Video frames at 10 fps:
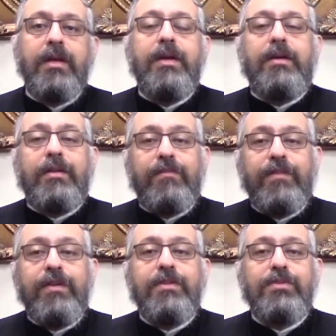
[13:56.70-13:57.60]

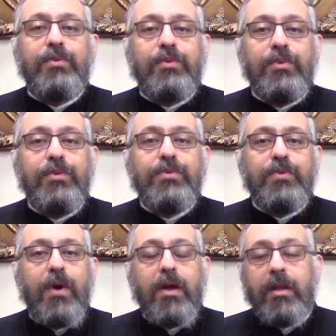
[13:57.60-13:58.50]
refers to those
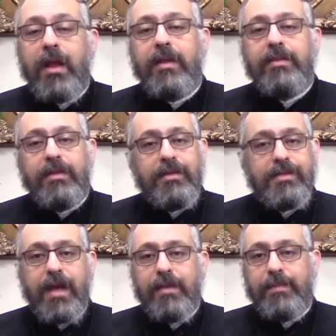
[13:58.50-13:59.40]
who are like the
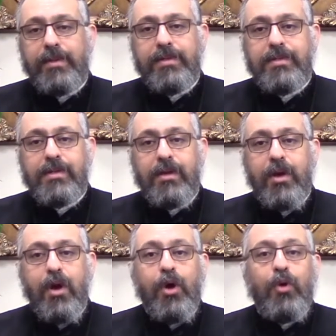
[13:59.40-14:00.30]
disciples.
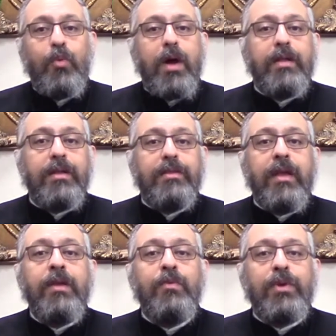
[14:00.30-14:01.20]
While
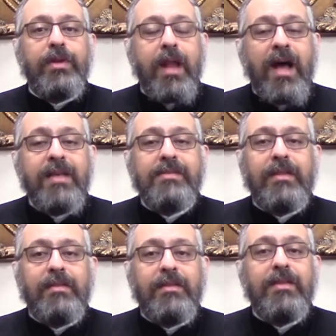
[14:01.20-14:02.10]
they were last
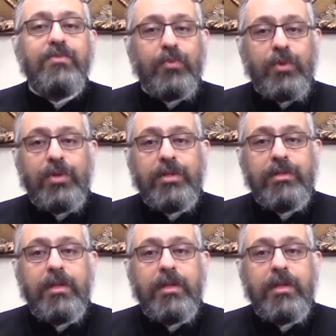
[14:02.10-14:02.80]
in this world,